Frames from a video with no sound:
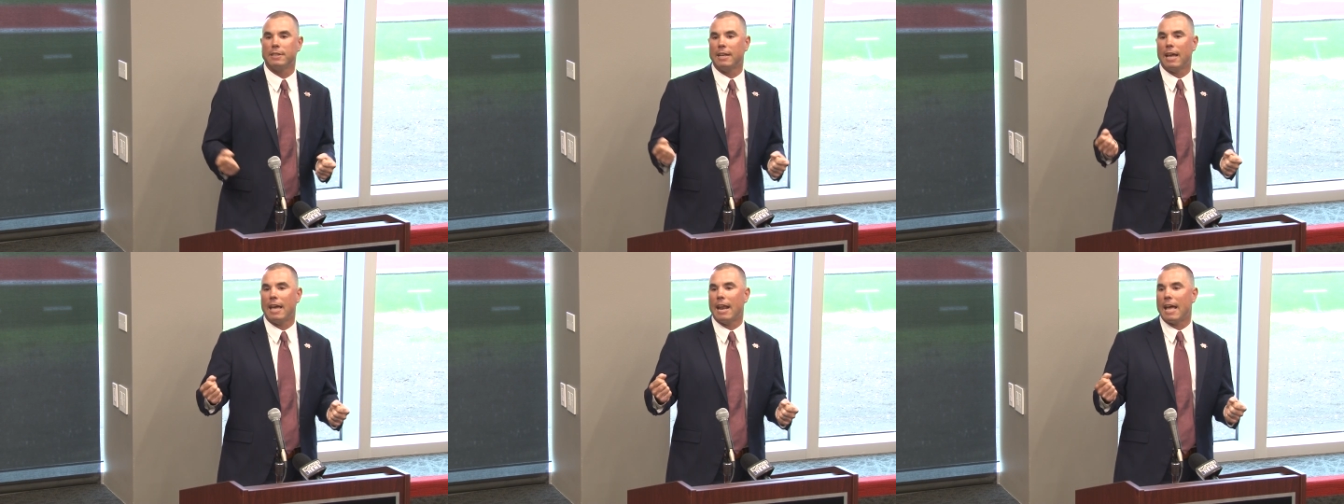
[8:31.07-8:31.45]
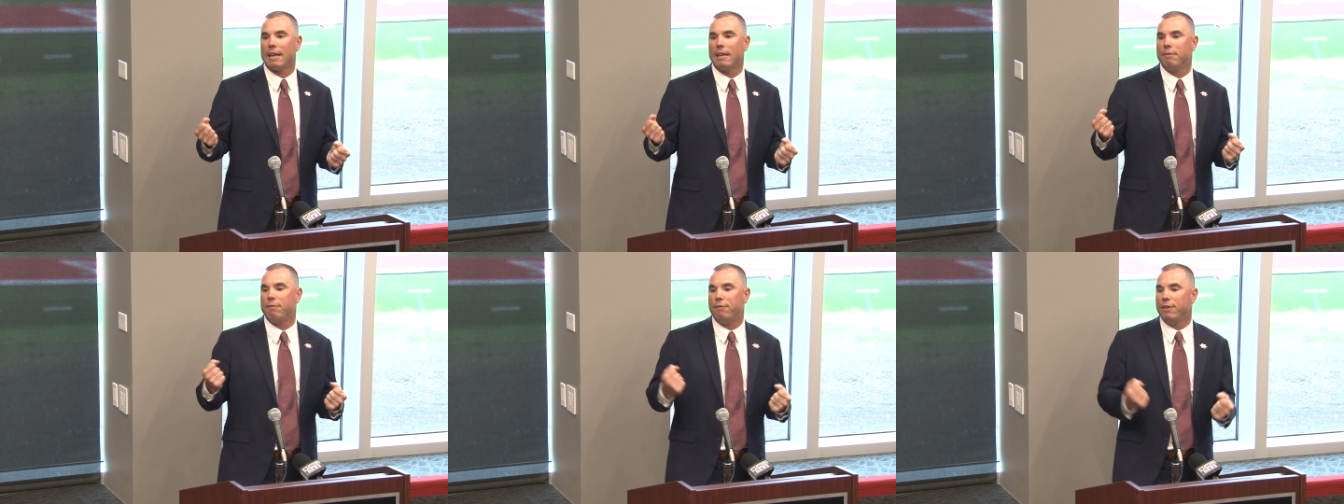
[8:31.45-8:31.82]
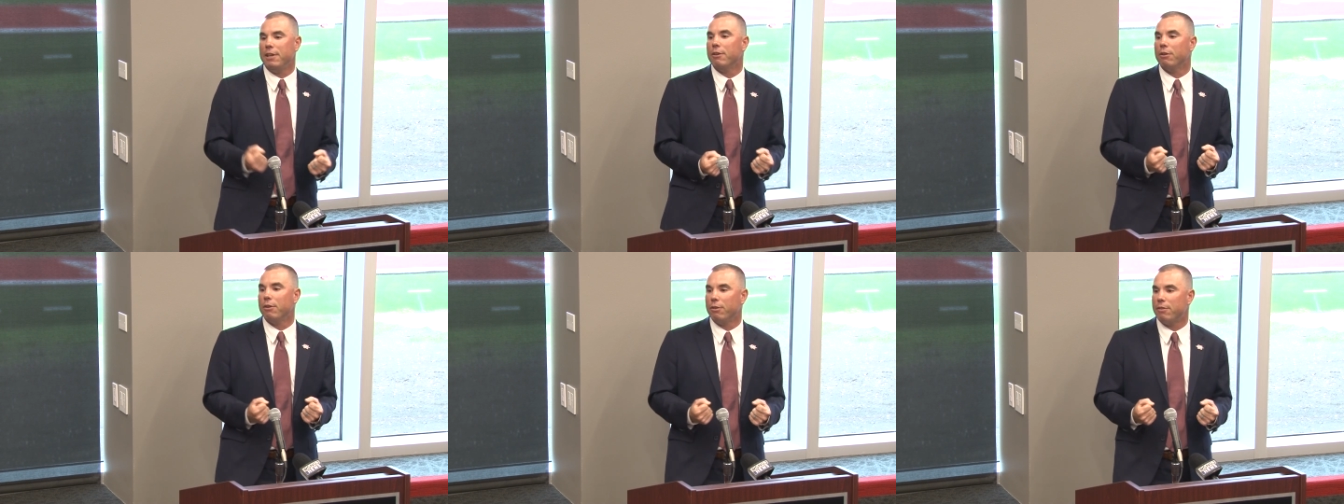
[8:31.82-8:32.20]
and, and I can
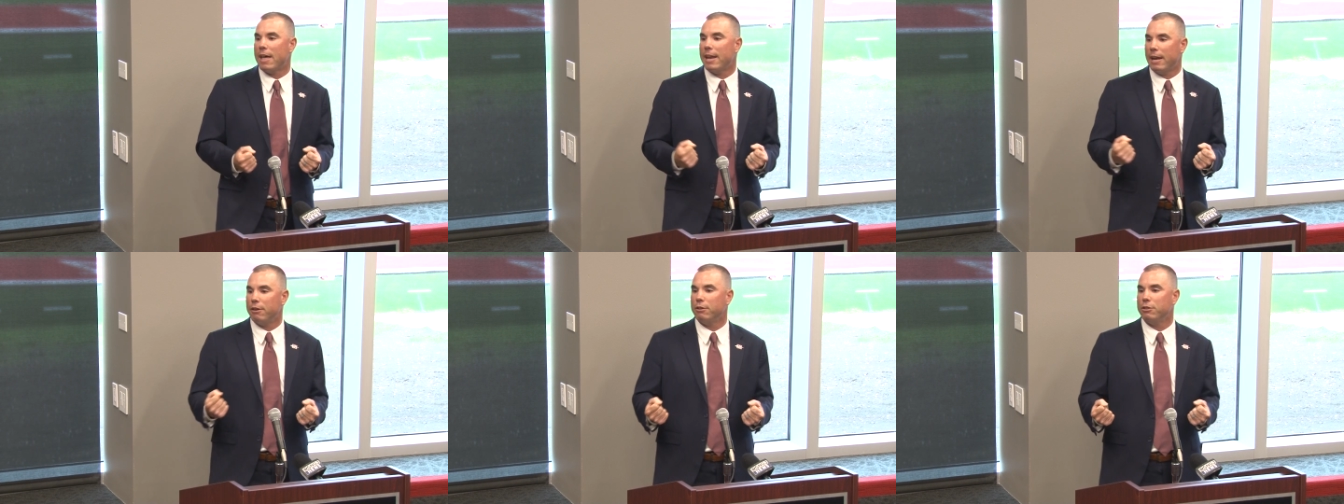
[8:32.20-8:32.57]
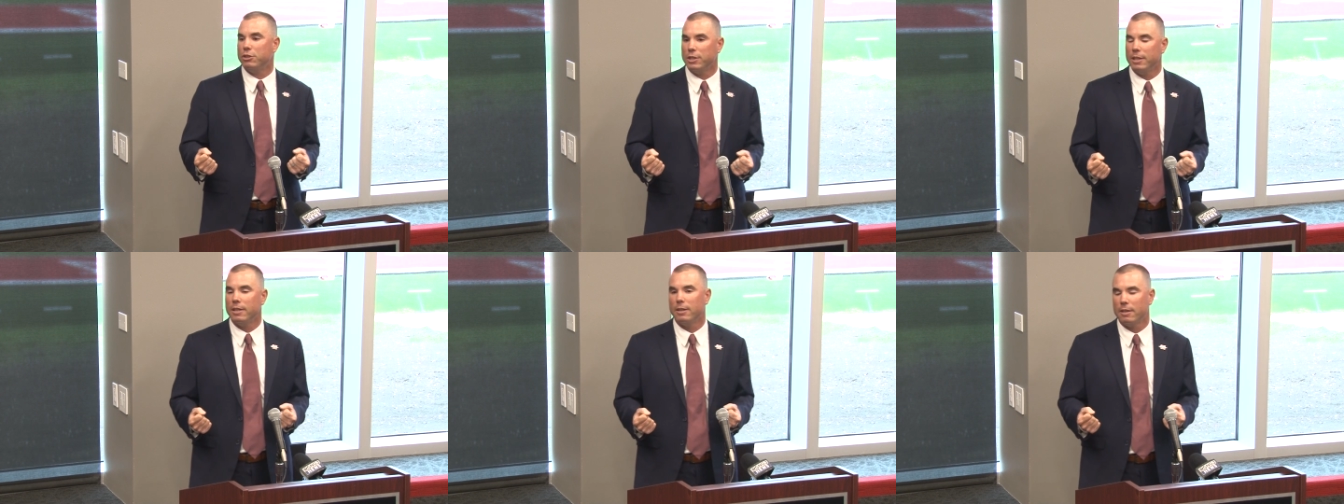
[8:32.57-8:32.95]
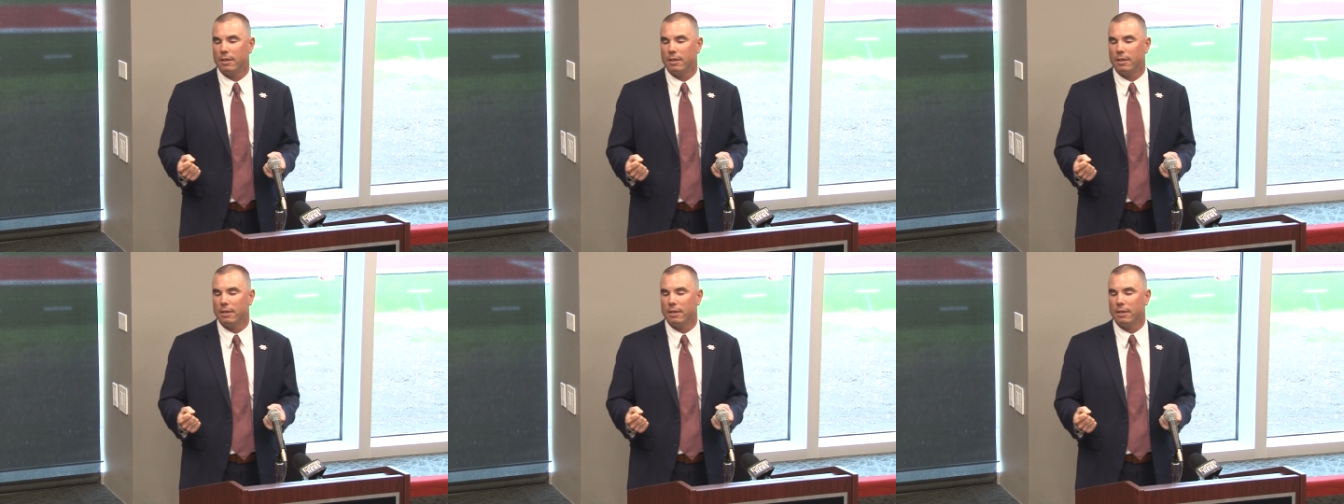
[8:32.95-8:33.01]
feel that energy.